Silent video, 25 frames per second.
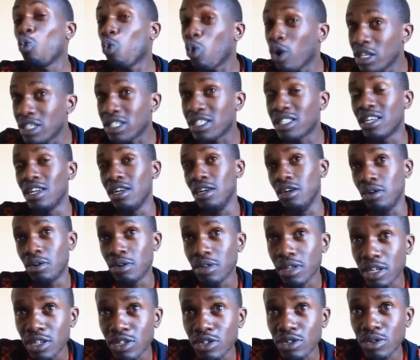Once they
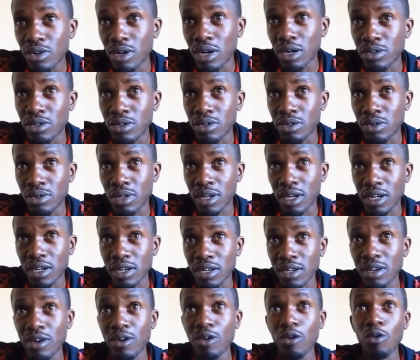know that you know how to do that,
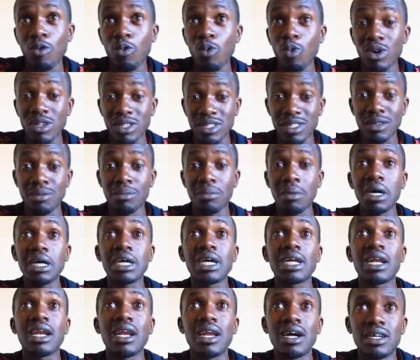once the
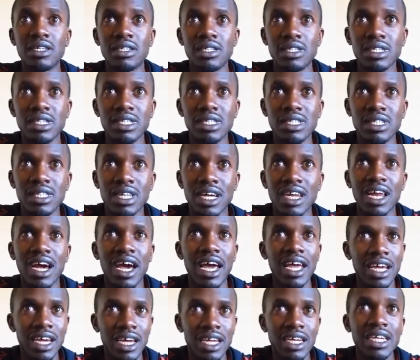market learns that
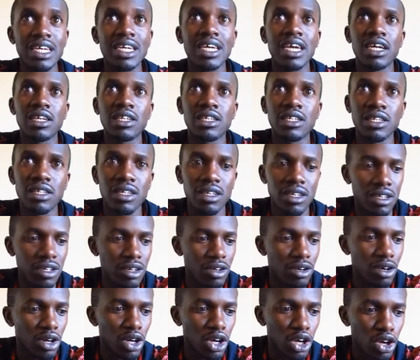I can get
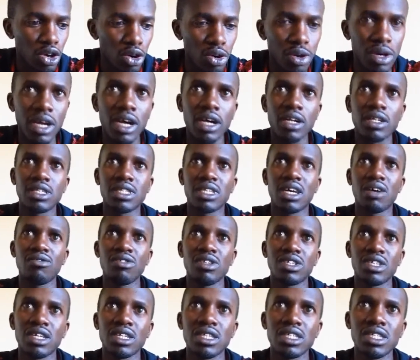good health
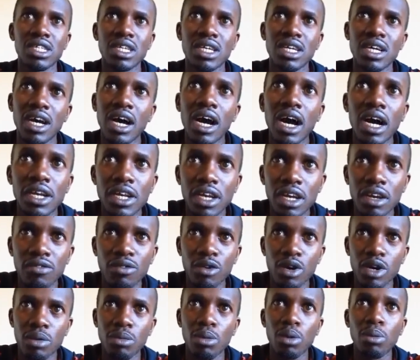services at an
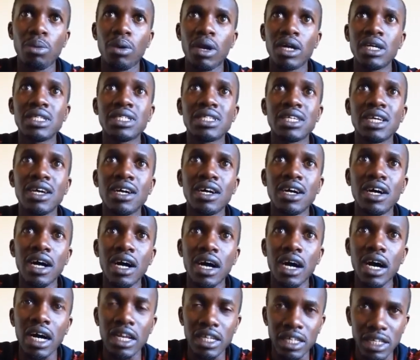affordable price
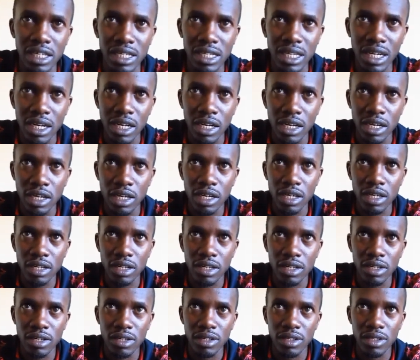at this clinic,
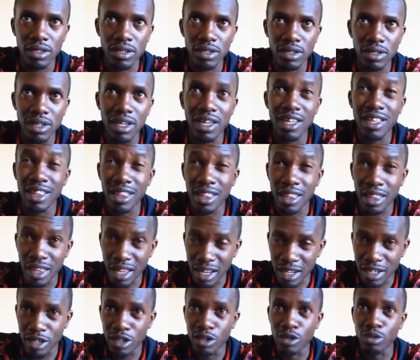
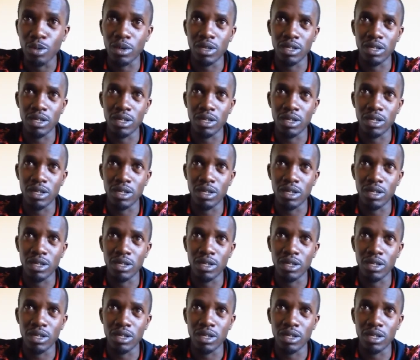that is